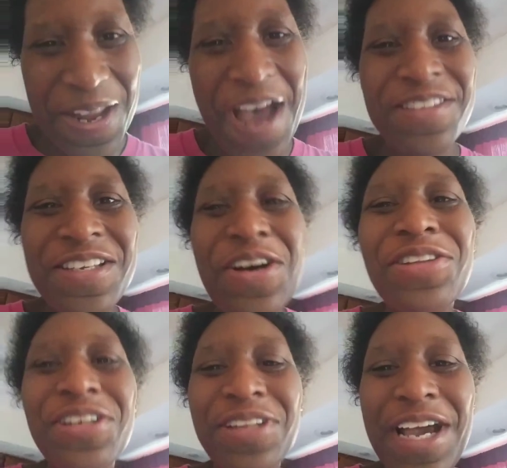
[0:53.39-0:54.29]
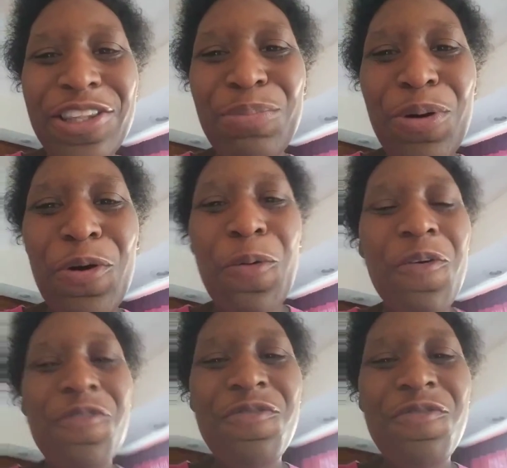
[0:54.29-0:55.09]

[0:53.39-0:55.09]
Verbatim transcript: that's a delectable